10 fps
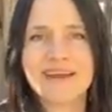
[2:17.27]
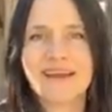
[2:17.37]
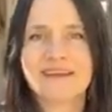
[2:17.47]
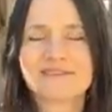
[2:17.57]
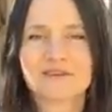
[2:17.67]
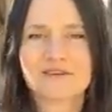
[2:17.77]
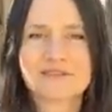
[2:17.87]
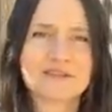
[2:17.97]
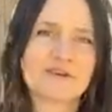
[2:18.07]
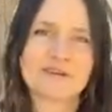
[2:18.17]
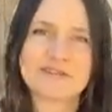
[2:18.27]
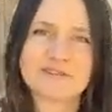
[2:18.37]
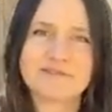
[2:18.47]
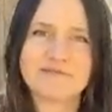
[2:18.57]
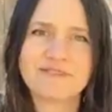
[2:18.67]
And so I'll just encourage
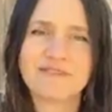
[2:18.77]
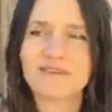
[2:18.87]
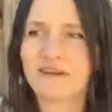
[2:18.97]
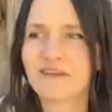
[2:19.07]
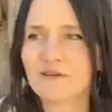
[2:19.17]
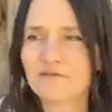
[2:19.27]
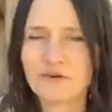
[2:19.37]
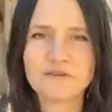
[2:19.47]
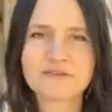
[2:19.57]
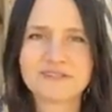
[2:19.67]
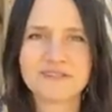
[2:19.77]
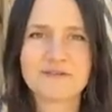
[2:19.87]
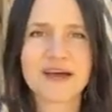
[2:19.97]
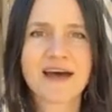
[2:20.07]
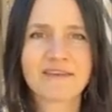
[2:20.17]
you folks to do
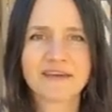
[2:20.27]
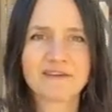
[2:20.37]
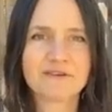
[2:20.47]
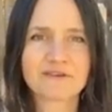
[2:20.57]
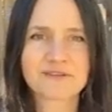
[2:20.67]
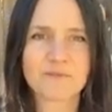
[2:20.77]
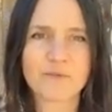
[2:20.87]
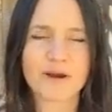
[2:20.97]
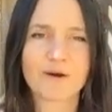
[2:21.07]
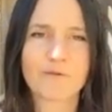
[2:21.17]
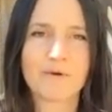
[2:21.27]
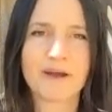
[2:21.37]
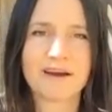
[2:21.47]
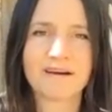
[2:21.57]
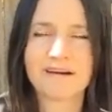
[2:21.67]
that. Like if you're somewhere
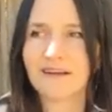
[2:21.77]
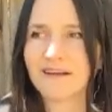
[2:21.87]
where,